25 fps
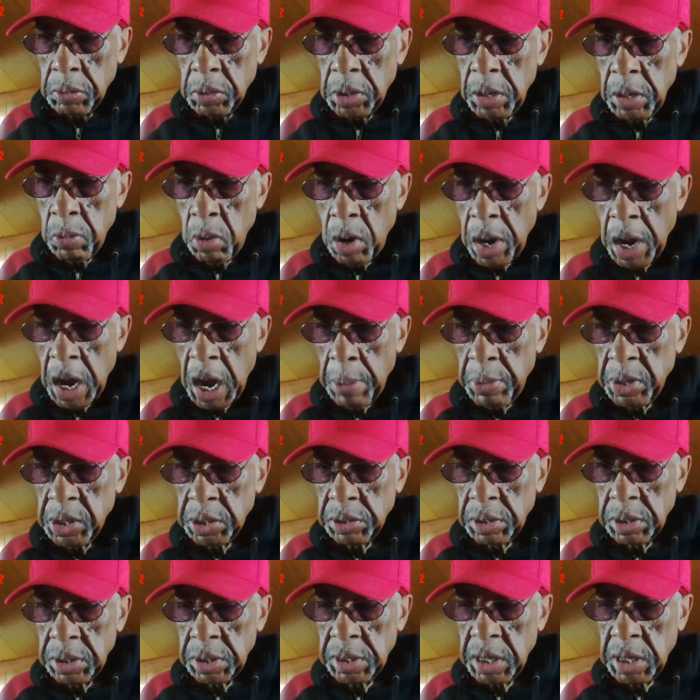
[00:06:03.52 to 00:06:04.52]
D. Muhammad
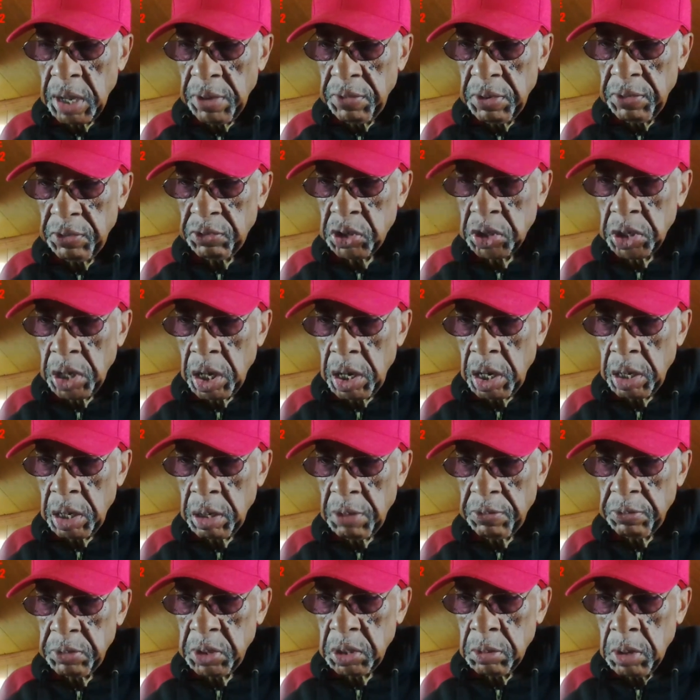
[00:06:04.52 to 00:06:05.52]
is the seventh son
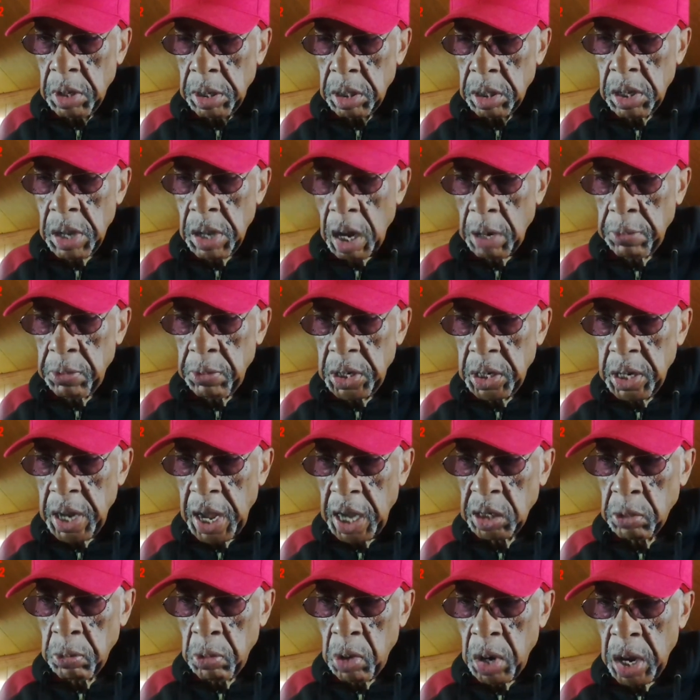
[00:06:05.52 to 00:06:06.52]
of the Honorable
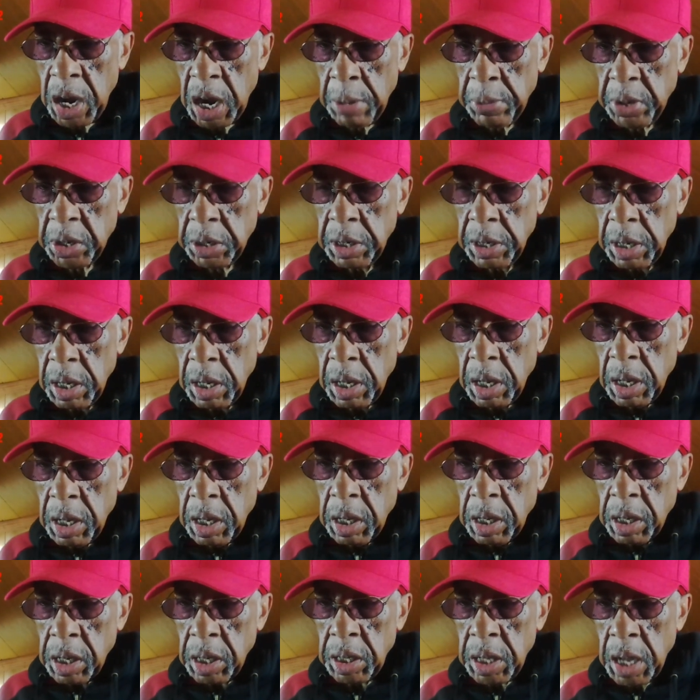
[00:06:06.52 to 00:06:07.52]
Elijah Muhammad.
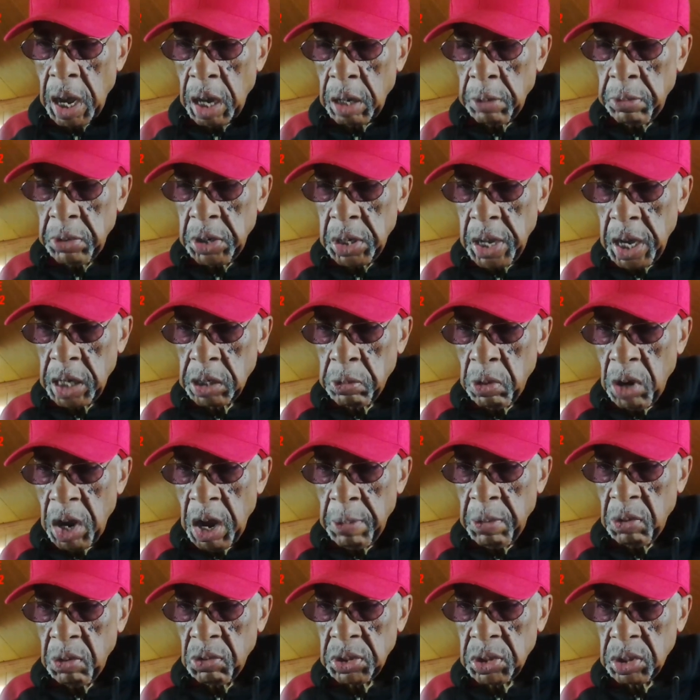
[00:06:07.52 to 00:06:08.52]
And the Honorable Elijah
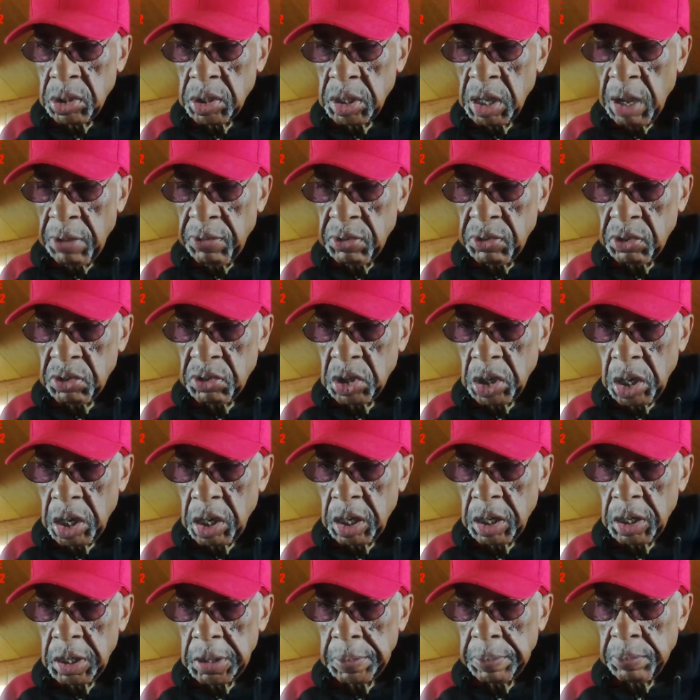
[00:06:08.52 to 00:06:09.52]
Muhammad was the seventh
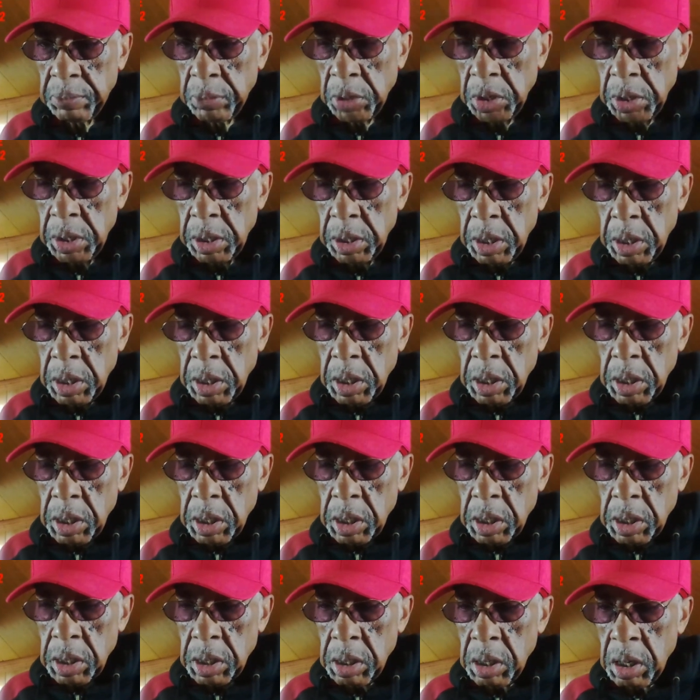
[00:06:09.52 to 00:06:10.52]
son
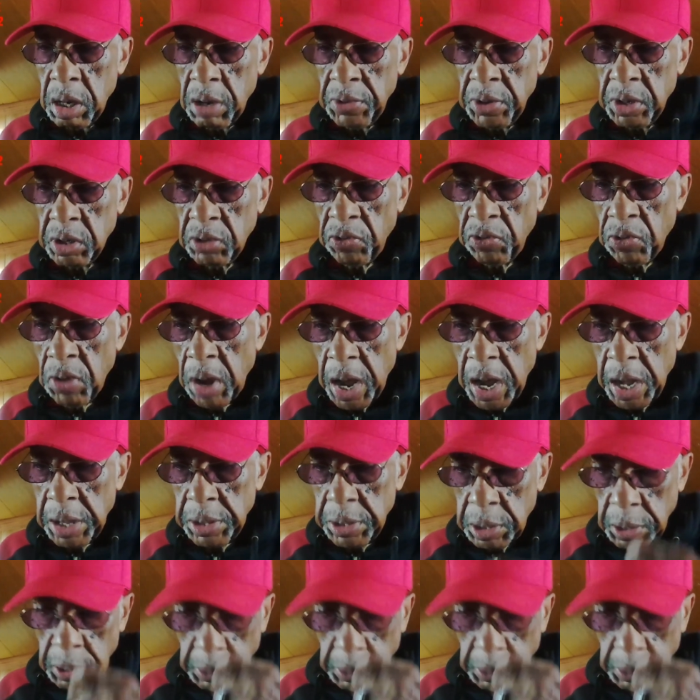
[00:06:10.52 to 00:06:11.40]
of his father.